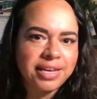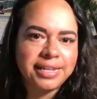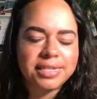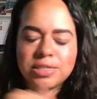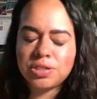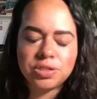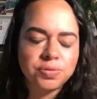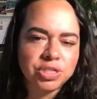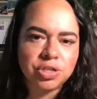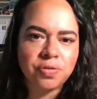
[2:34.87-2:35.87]
like to
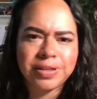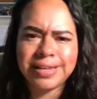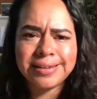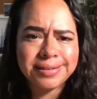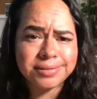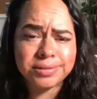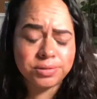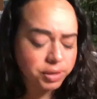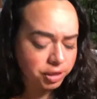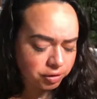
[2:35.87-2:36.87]
switch it over. Like
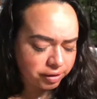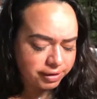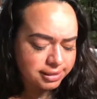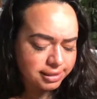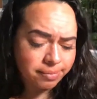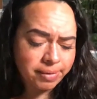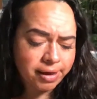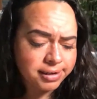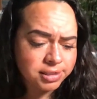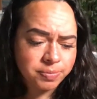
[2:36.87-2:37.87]
Twitter, you don't even need to think about
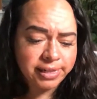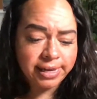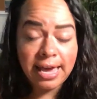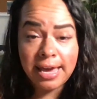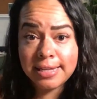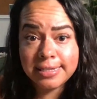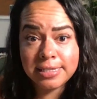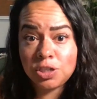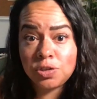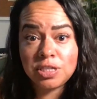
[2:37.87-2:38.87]
it. Just be like, hey, this is a
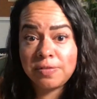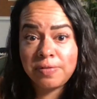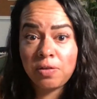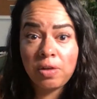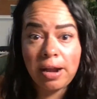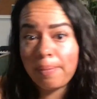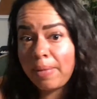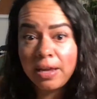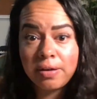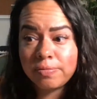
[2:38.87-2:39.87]
UGC video that I
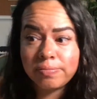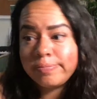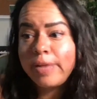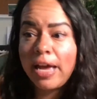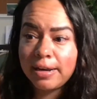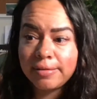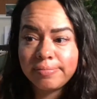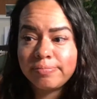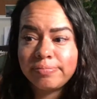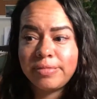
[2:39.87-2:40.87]
made. And,
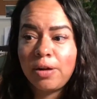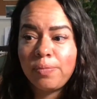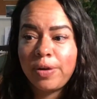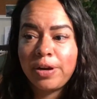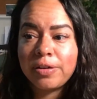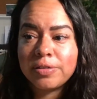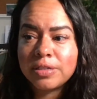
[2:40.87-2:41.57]
here it goes.